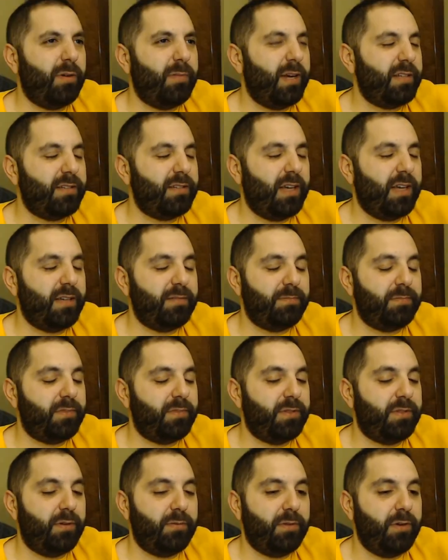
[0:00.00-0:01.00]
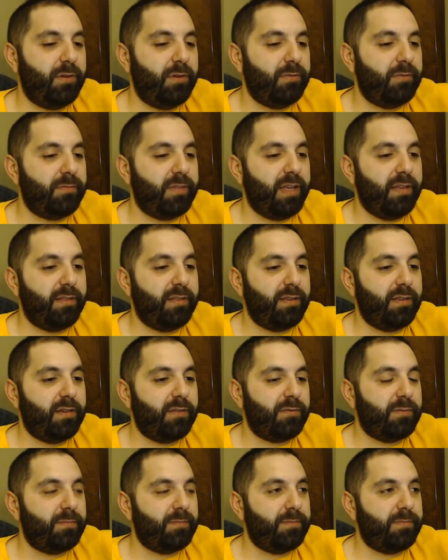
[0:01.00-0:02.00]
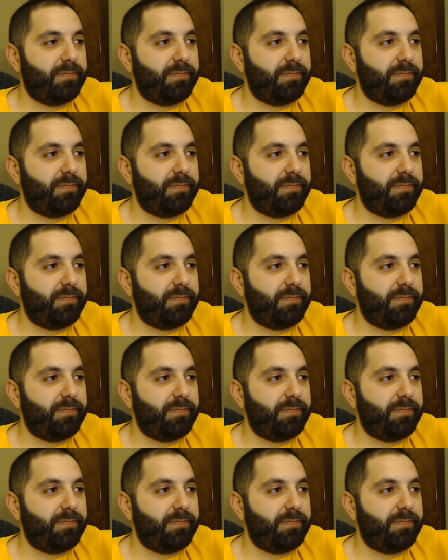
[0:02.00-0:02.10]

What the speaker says: but I don't know. Can't think of them.